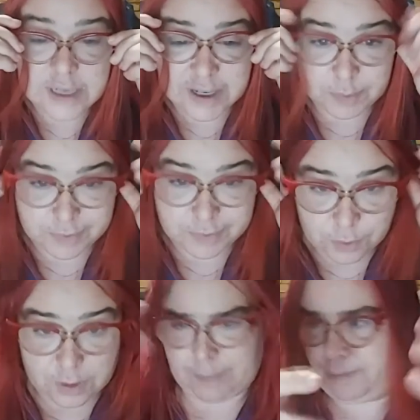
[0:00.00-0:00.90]
years
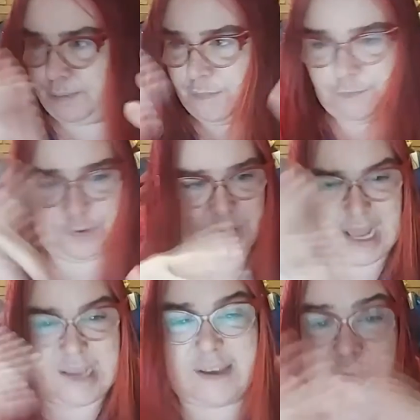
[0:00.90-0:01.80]
before, like, for
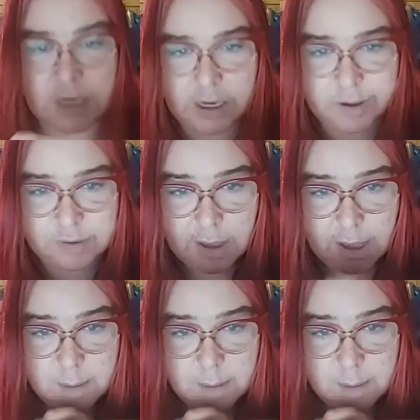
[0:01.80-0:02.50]
like seven years